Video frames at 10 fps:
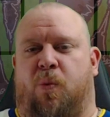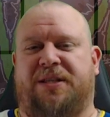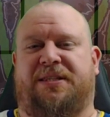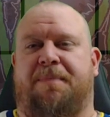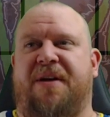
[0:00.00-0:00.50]

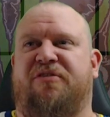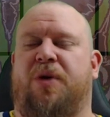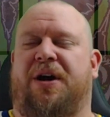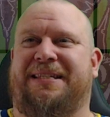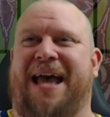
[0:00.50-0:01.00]
What's up,
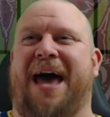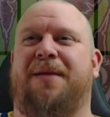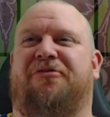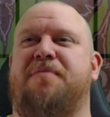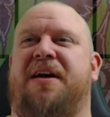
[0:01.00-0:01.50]
everyone? It's
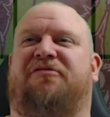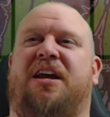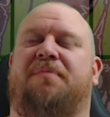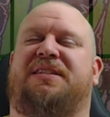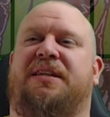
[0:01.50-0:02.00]
Adam from
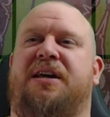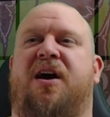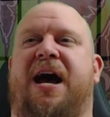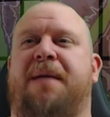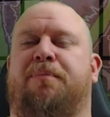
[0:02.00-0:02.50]

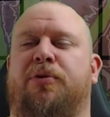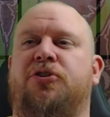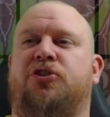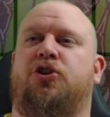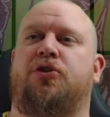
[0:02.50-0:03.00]
FWCI.
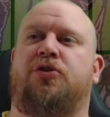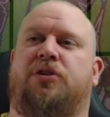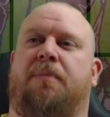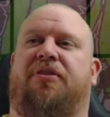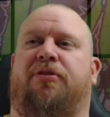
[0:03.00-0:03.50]
Brewstew
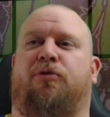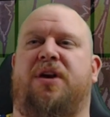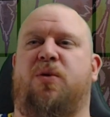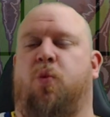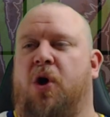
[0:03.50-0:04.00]
top
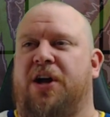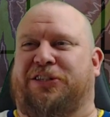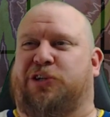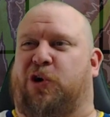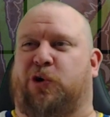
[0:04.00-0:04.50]
3
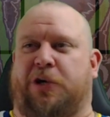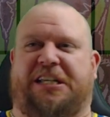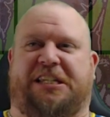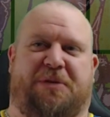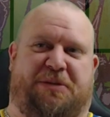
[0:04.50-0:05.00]
worst
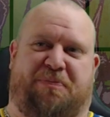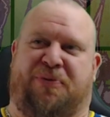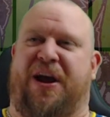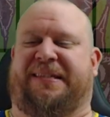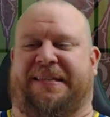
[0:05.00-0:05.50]
Christmas
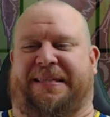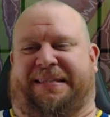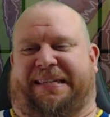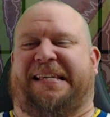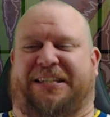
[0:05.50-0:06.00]

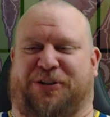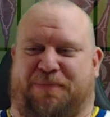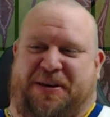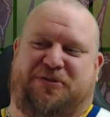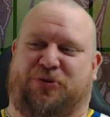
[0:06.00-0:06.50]
presents. This
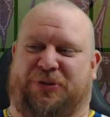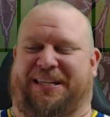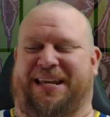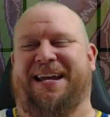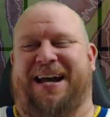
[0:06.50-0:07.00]
should be
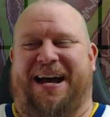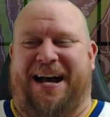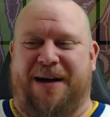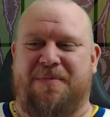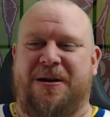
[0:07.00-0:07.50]
interesting.
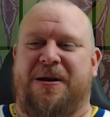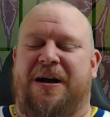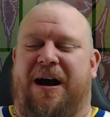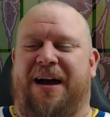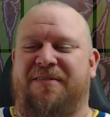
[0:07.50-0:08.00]

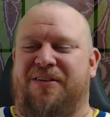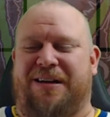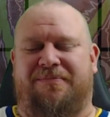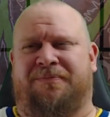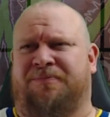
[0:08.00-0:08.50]

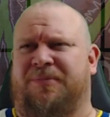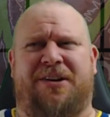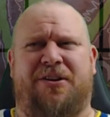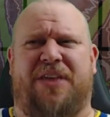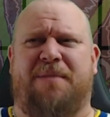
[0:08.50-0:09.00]
I
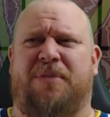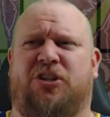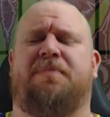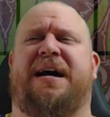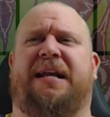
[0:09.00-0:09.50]
don't think
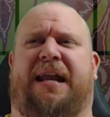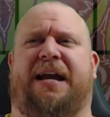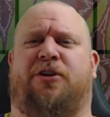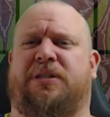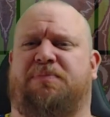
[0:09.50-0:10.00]
much about
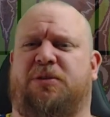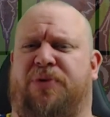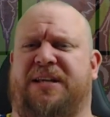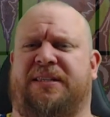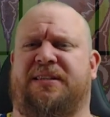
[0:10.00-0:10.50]
like Christmas
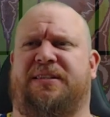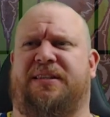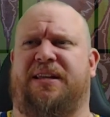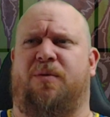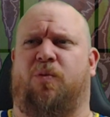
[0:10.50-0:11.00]
presents
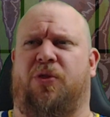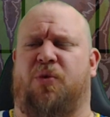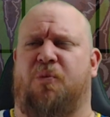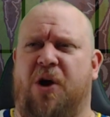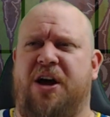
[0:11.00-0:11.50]
that were
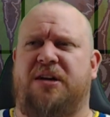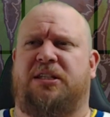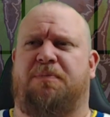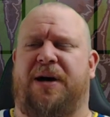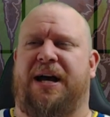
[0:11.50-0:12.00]
the
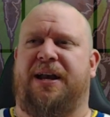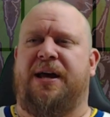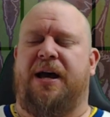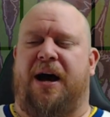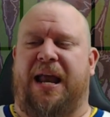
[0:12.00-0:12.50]
worst, but
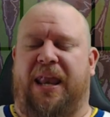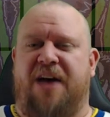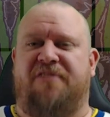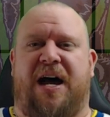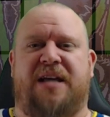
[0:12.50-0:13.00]
I
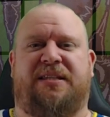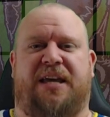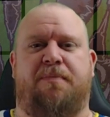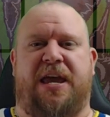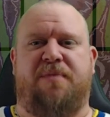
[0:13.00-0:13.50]
love
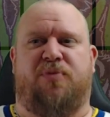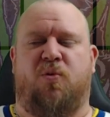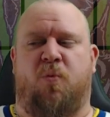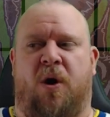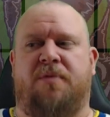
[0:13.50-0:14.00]
asking
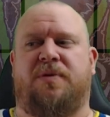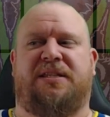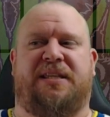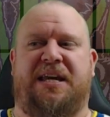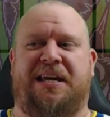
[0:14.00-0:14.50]
people what
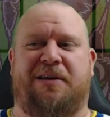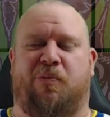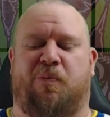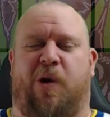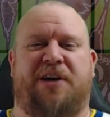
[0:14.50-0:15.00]
was the
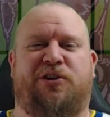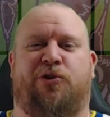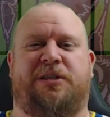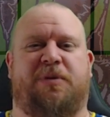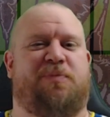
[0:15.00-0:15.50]
one
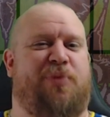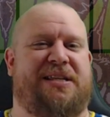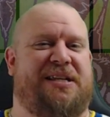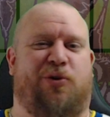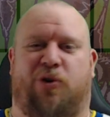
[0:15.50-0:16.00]
Christmas
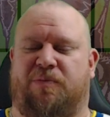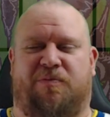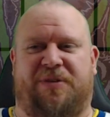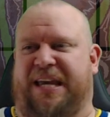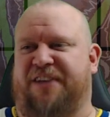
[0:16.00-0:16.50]
present or
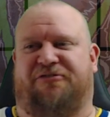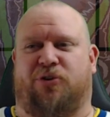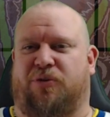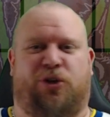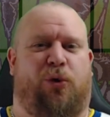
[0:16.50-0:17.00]
gift
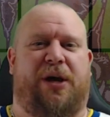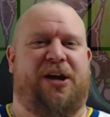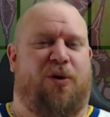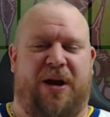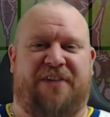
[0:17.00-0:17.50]
or toy
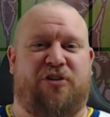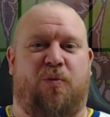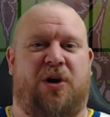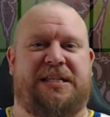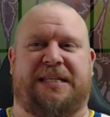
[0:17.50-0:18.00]
or whatever
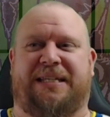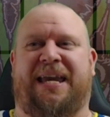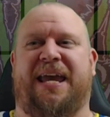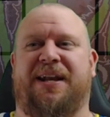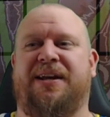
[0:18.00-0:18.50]
it was as a
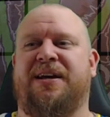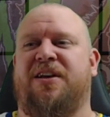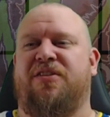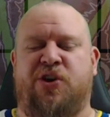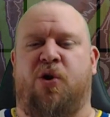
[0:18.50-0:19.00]
kid
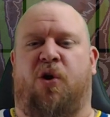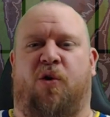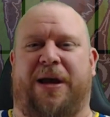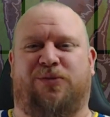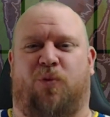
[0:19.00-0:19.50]
that you
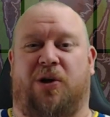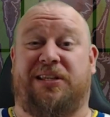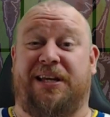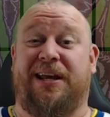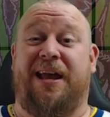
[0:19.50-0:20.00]
always
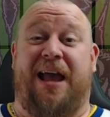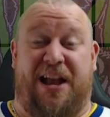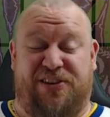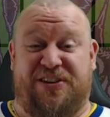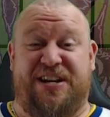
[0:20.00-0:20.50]
wanted
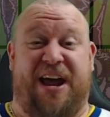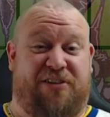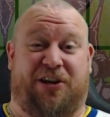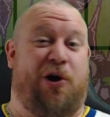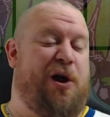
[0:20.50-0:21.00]
and you
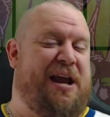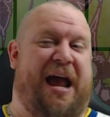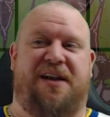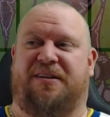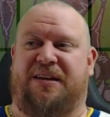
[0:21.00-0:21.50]
never got.
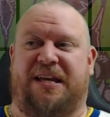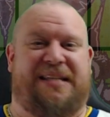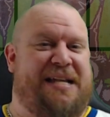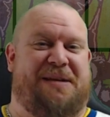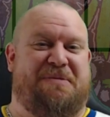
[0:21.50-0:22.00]
And is
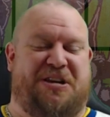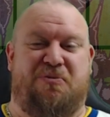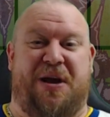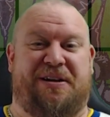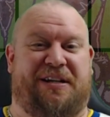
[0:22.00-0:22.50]
that something you
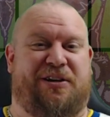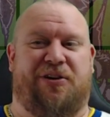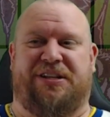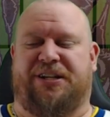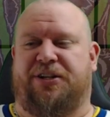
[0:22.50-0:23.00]
went and
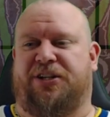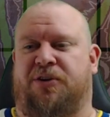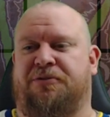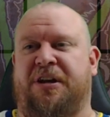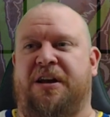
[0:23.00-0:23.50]
got as an
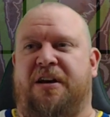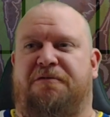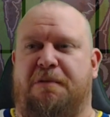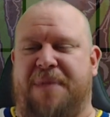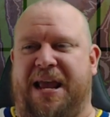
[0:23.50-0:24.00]
adult?
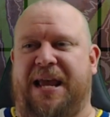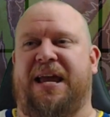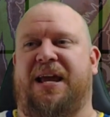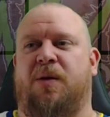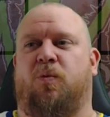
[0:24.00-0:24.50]
For
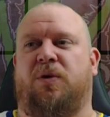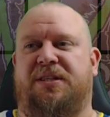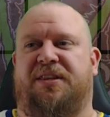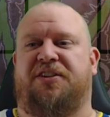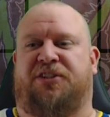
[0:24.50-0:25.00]
me, it
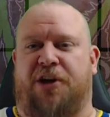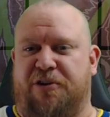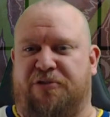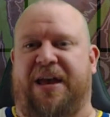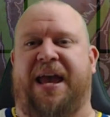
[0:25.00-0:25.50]
was the
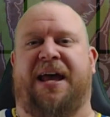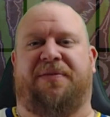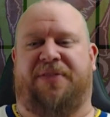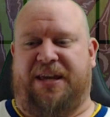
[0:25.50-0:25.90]
turtle van.